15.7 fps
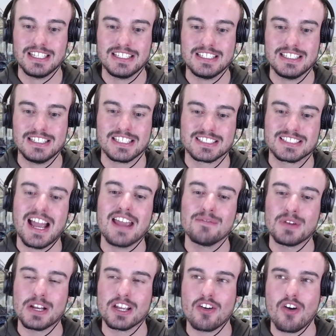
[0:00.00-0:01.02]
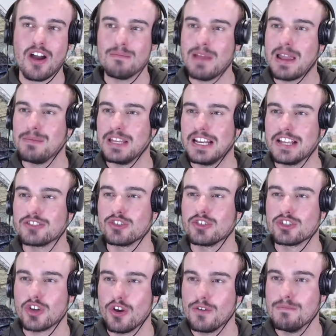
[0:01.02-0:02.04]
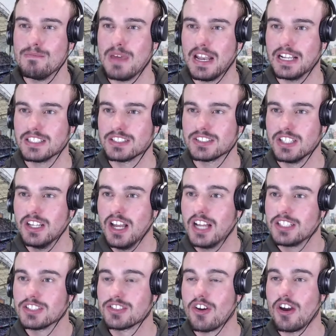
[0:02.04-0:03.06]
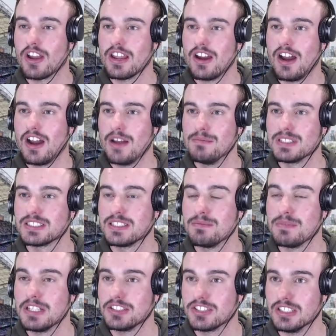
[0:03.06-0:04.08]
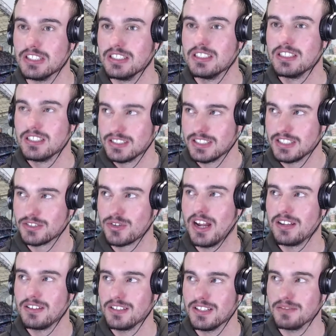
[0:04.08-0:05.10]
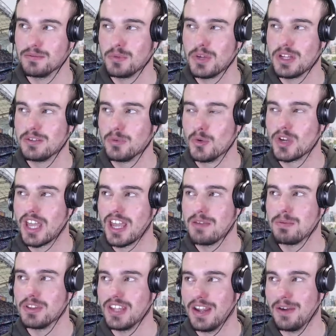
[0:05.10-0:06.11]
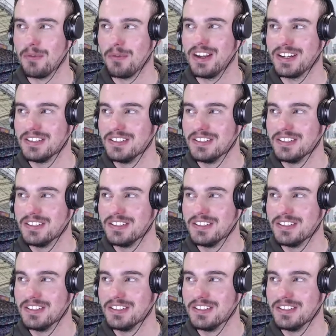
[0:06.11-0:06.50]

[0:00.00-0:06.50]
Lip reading: you're saving a guy maybe an extra 2 minutes. Just got here, I missed the mention, says Grant, and we will keep it that way.